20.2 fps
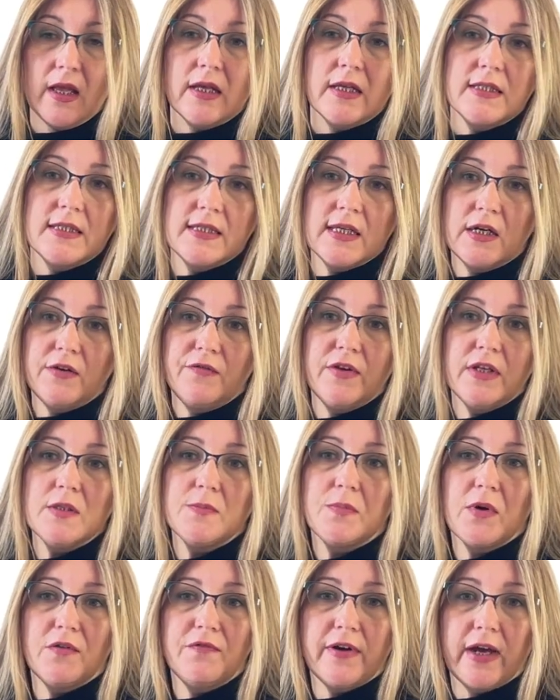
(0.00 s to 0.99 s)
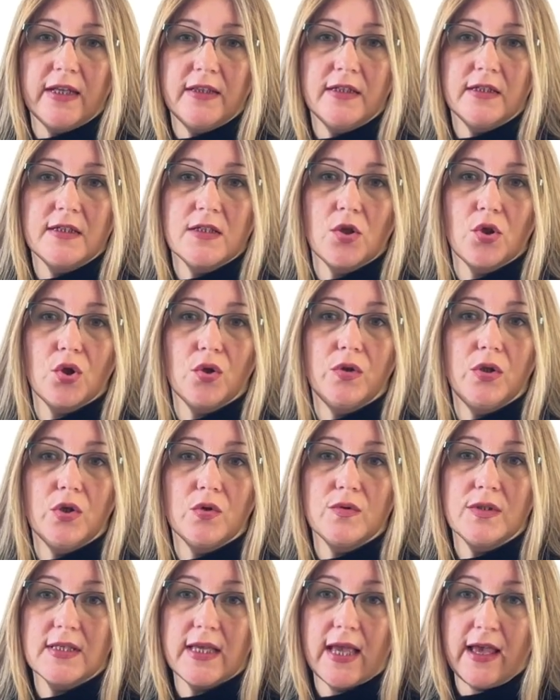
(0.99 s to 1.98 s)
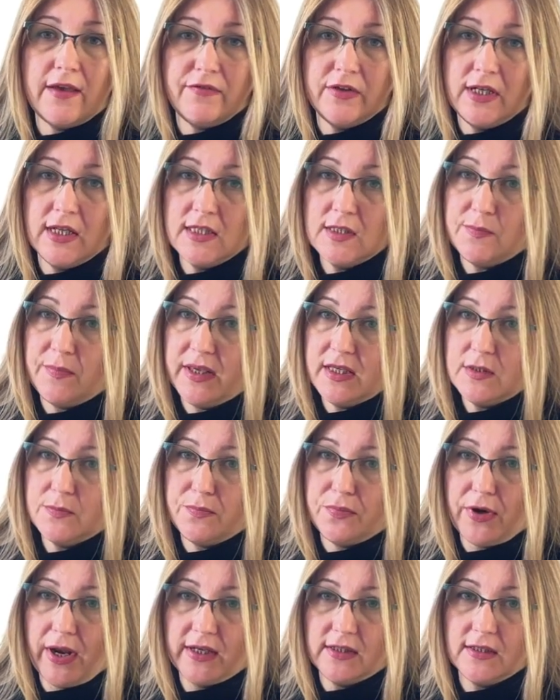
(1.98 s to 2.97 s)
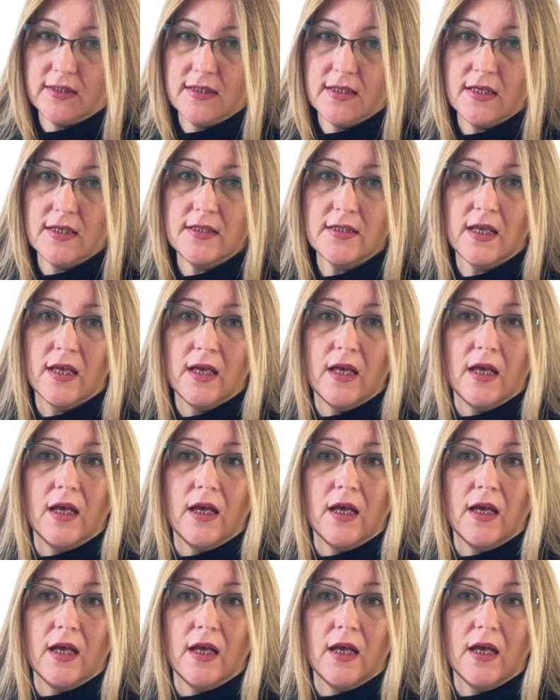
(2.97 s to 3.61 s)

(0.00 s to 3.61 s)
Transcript: Service providers should use evidence-based practices,